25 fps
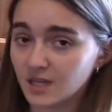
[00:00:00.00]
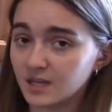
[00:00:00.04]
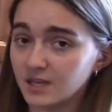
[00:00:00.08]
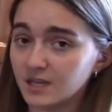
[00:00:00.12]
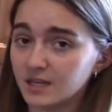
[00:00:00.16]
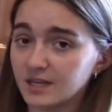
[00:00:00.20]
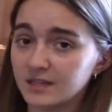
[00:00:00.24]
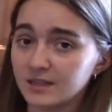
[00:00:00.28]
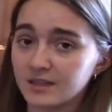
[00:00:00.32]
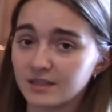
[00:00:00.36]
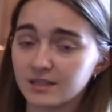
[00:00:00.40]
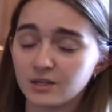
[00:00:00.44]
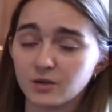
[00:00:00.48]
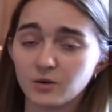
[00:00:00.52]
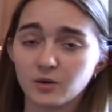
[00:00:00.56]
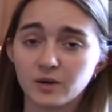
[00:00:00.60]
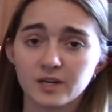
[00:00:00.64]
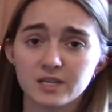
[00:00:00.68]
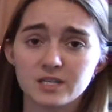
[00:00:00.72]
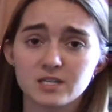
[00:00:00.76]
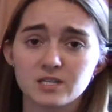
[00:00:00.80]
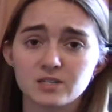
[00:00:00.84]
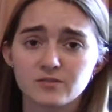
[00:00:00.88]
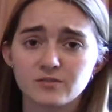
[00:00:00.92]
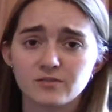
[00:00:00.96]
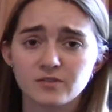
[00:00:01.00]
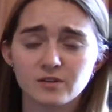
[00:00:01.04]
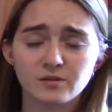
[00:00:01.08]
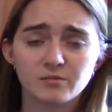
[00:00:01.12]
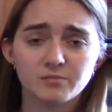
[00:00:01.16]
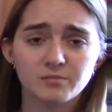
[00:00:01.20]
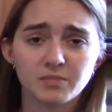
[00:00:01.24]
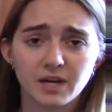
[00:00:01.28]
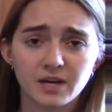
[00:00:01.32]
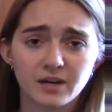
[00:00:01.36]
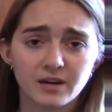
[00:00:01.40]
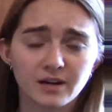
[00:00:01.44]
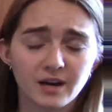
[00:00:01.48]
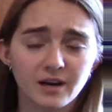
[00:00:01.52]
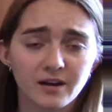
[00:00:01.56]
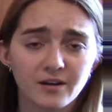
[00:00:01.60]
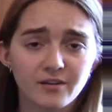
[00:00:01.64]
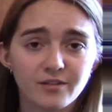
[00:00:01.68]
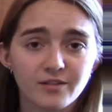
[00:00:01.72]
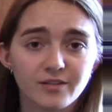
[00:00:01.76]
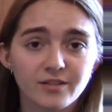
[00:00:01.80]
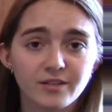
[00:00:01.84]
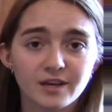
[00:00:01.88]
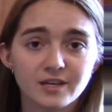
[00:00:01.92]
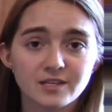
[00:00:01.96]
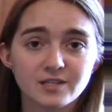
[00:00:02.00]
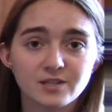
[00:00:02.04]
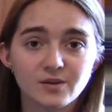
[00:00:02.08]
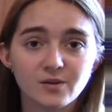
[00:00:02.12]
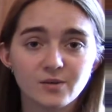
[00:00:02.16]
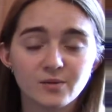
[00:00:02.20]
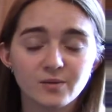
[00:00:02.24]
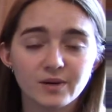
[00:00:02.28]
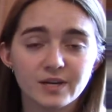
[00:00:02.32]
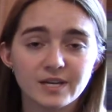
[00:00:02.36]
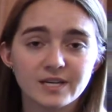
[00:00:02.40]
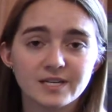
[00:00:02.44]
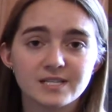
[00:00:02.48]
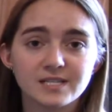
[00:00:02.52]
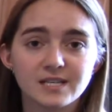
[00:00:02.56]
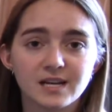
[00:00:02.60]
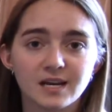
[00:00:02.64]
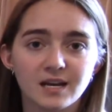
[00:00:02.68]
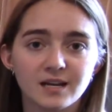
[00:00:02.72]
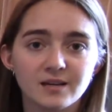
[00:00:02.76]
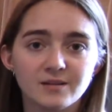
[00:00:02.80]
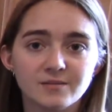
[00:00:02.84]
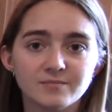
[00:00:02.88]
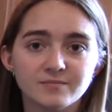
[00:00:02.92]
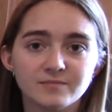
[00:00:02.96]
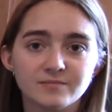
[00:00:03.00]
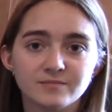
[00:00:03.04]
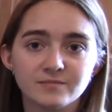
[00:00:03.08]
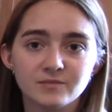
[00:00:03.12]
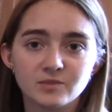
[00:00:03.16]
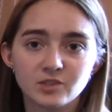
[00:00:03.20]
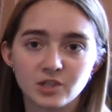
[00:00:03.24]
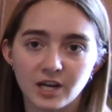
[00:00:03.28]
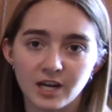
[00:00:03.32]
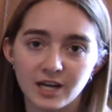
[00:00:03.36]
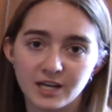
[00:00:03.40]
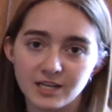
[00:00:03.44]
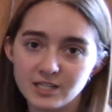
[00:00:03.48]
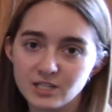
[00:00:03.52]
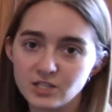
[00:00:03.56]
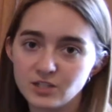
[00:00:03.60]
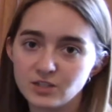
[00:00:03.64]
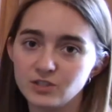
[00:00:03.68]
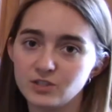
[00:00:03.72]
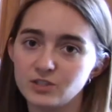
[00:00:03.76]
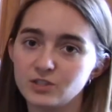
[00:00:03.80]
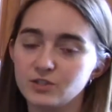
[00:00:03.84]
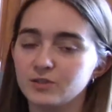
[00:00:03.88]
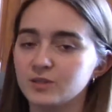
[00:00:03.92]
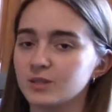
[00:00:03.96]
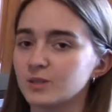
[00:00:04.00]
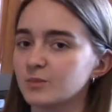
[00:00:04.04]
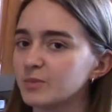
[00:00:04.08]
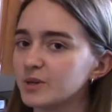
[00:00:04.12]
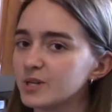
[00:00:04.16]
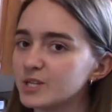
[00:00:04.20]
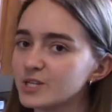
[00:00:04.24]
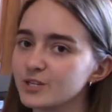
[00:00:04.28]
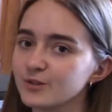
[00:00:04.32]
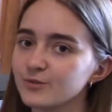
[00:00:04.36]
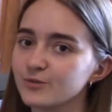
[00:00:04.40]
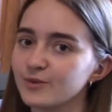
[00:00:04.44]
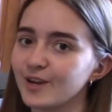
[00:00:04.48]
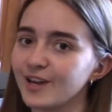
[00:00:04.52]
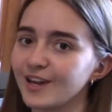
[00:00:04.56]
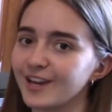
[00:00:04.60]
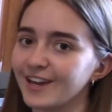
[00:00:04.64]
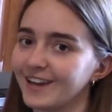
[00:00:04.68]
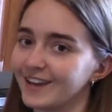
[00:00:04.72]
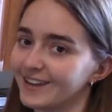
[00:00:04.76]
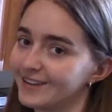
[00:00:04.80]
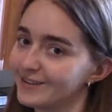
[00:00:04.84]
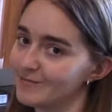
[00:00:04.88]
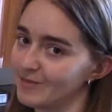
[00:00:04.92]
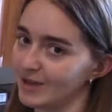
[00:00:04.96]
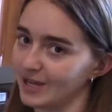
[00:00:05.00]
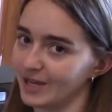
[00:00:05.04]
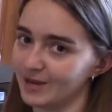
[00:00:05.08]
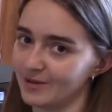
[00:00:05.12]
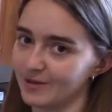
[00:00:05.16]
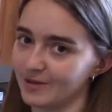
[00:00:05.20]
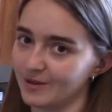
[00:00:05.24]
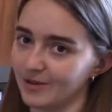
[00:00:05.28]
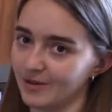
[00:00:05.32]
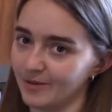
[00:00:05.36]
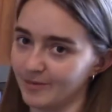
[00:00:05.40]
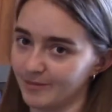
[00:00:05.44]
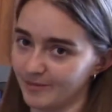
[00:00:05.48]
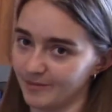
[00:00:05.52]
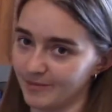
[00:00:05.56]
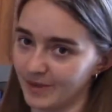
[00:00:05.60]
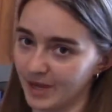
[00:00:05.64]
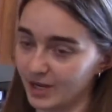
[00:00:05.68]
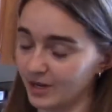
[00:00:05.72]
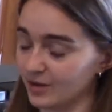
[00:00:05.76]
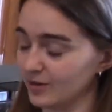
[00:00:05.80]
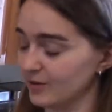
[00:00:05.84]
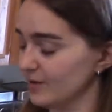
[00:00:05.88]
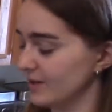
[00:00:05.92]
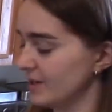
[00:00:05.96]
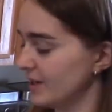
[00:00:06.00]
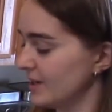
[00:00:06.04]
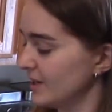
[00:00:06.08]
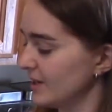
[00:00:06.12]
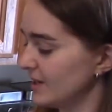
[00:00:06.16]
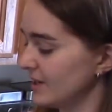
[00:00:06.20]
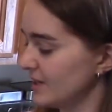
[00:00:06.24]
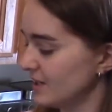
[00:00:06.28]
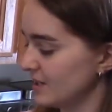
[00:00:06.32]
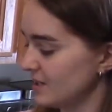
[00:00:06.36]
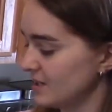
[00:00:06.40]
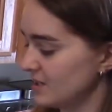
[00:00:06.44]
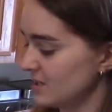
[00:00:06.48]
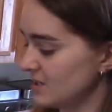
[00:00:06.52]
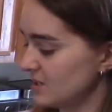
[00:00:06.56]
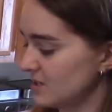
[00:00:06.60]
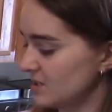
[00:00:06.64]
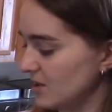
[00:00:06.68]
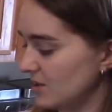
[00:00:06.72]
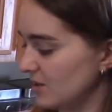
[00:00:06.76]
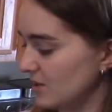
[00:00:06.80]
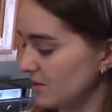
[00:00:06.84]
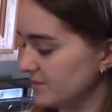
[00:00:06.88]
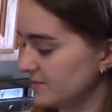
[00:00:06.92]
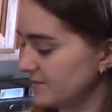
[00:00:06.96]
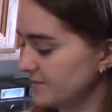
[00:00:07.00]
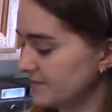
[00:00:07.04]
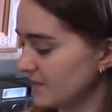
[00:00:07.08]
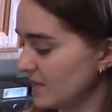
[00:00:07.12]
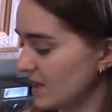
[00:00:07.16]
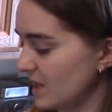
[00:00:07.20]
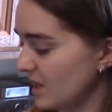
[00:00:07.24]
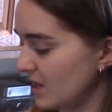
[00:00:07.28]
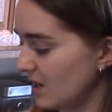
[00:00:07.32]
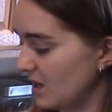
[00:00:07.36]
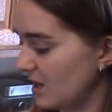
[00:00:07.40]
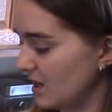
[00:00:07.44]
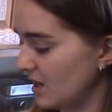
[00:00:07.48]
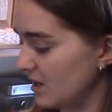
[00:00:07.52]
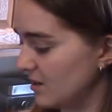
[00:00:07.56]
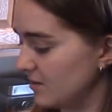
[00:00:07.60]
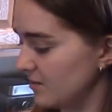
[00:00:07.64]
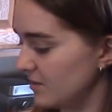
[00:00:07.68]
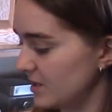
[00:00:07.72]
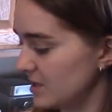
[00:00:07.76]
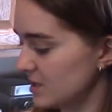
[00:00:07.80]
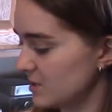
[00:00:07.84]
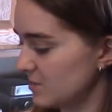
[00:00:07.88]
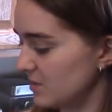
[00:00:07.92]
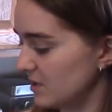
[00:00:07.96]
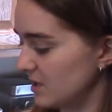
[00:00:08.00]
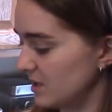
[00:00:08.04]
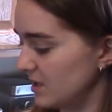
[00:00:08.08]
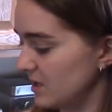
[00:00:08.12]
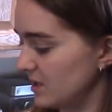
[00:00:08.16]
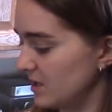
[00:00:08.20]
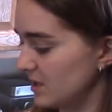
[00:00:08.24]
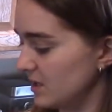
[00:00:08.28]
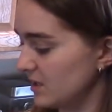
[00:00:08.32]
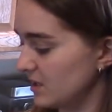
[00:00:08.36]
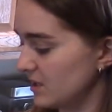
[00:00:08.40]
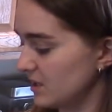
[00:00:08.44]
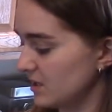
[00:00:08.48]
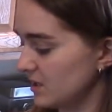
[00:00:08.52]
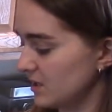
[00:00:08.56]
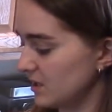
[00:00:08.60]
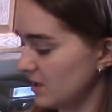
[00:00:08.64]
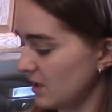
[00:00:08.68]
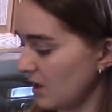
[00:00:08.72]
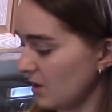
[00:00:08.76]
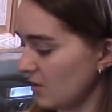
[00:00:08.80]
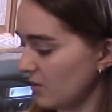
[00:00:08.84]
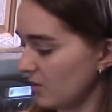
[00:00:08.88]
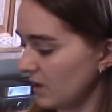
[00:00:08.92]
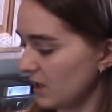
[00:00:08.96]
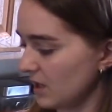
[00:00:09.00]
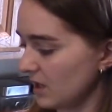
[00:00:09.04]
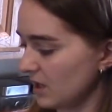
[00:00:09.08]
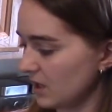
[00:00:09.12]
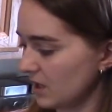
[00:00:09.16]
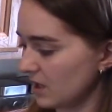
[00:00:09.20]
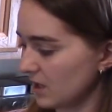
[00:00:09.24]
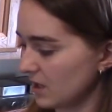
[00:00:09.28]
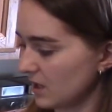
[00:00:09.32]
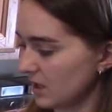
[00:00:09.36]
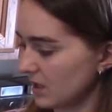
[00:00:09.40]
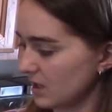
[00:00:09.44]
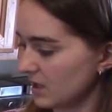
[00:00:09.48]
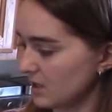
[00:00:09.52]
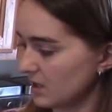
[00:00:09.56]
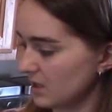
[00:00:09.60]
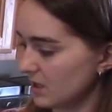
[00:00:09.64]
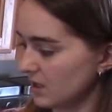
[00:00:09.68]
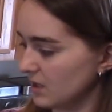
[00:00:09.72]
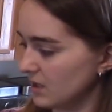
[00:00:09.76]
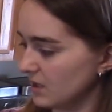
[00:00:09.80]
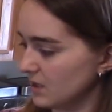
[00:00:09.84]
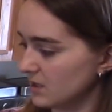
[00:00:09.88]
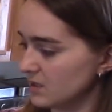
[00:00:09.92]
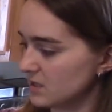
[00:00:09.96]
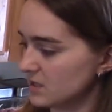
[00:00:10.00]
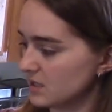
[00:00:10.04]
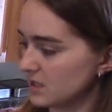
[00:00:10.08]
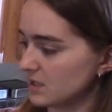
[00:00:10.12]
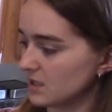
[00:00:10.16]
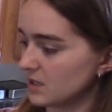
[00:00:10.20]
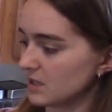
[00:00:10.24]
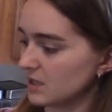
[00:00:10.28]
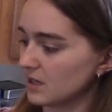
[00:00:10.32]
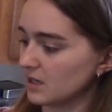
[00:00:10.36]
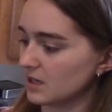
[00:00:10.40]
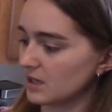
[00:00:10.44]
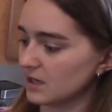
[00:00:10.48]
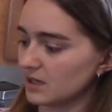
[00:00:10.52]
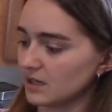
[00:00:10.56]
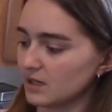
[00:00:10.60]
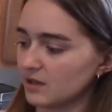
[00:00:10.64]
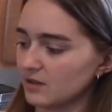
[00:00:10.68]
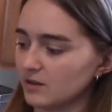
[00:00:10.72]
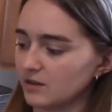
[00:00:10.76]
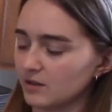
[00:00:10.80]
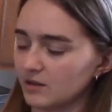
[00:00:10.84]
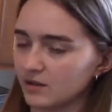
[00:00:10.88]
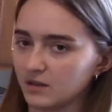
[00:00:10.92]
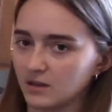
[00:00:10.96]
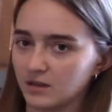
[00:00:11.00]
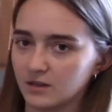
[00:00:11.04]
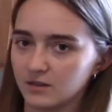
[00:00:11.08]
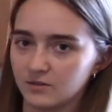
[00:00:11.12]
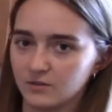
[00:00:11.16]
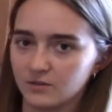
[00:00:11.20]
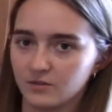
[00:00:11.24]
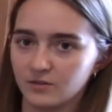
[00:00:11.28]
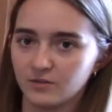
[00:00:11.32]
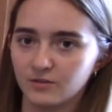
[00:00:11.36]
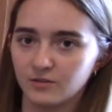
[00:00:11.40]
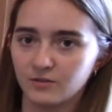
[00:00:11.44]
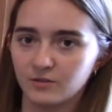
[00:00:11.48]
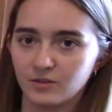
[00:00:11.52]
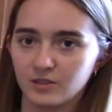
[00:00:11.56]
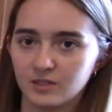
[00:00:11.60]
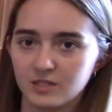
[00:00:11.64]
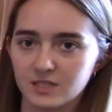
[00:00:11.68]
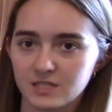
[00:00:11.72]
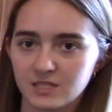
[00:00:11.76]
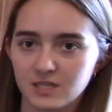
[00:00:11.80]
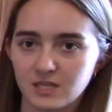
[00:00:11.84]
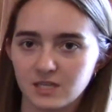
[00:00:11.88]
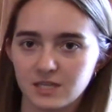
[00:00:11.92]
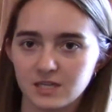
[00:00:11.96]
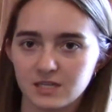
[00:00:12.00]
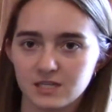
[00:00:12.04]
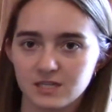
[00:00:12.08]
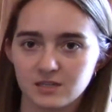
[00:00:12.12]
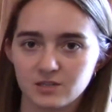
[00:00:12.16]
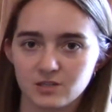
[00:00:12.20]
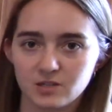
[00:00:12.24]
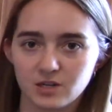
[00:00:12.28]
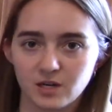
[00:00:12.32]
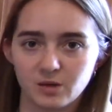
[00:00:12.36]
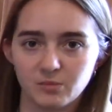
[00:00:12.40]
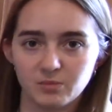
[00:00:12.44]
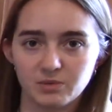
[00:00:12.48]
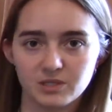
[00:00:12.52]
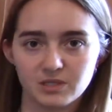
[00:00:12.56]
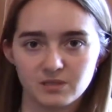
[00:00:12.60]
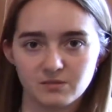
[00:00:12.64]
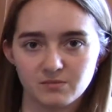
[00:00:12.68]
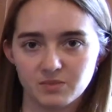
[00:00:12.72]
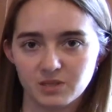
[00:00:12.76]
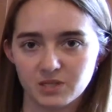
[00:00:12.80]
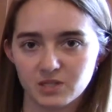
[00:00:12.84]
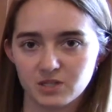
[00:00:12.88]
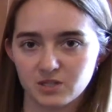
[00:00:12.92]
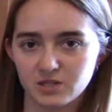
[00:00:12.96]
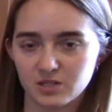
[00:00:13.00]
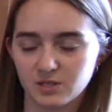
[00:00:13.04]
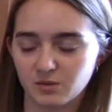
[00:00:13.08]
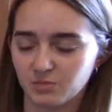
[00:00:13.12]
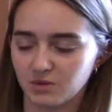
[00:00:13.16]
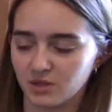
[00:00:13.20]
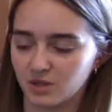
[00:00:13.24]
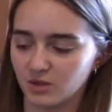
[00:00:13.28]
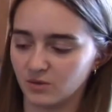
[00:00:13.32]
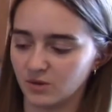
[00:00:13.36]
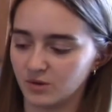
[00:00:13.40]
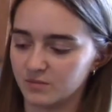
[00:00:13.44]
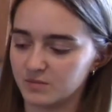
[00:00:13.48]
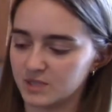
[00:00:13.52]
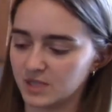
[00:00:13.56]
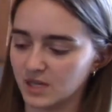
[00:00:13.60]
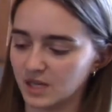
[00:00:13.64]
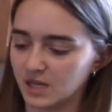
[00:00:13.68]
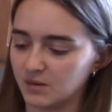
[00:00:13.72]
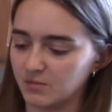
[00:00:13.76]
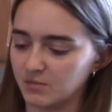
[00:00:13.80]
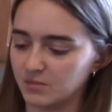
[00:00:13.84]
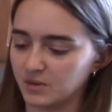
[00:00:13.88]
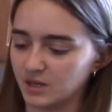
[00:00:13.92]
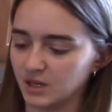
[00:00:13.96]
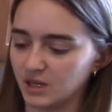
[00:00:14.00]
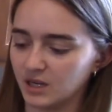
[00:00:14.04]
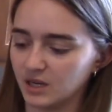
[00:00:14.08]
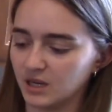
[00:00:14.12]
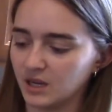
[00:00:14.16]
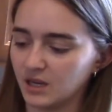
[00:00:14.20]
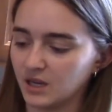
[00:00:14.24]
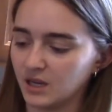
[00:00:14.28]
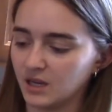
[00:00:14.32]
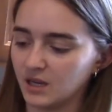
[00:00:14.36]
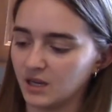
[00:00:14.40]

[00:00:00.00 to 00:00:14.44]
in the quest for better health, as always, I'm trying to do it the budget way and make it on my own. So it's been a week, and I don't know if you can see this. I'll try to put some pictures up on the website, but